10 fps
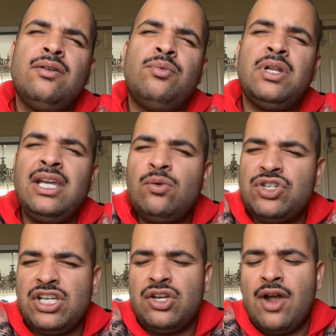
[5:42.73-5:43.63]

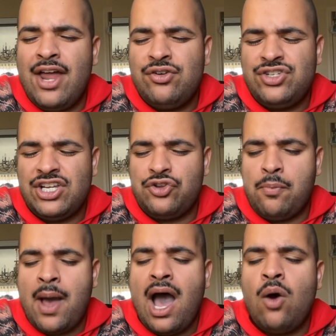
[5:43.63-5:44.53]
relinquishing your energy and your
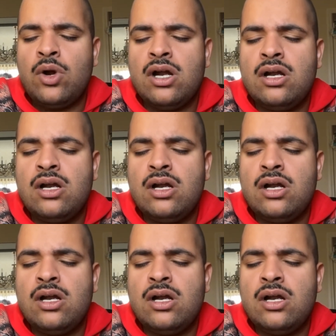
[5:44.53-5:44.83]
power?